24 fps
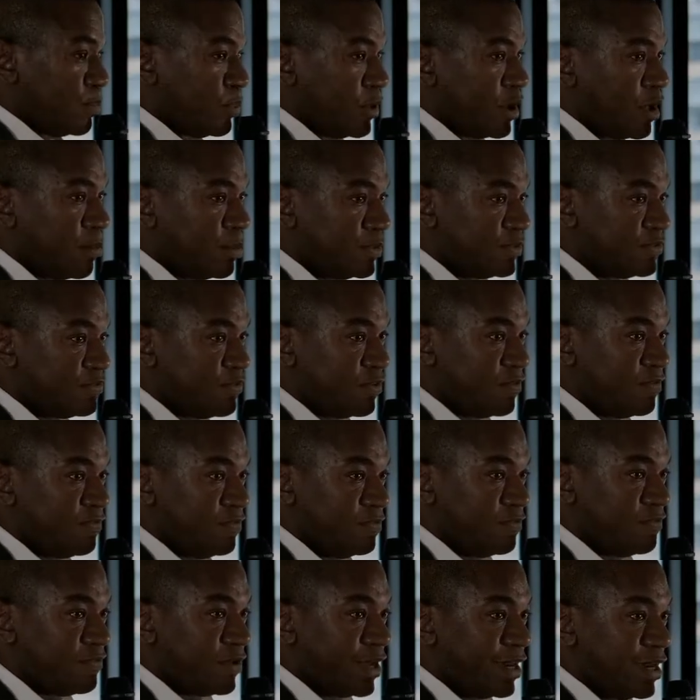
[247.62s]
problems for
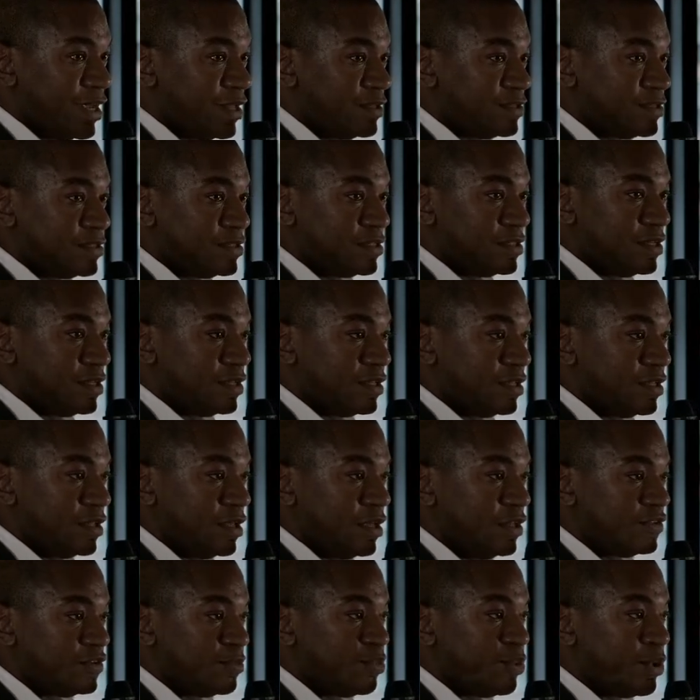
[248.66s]
finance,
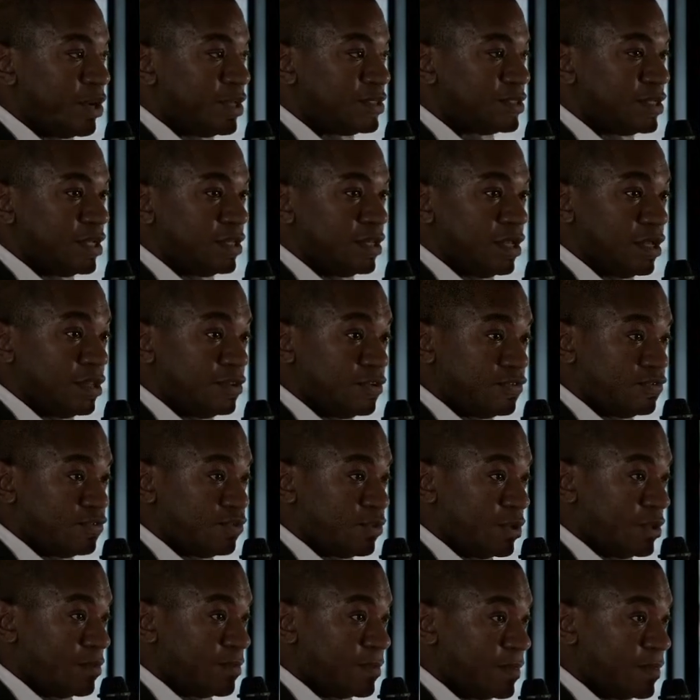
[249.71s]
enterprise, and
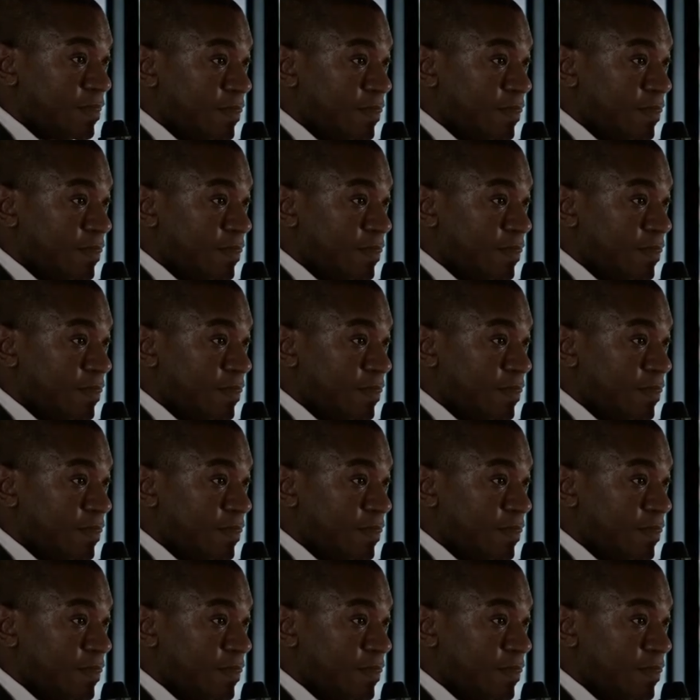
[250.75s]
industry.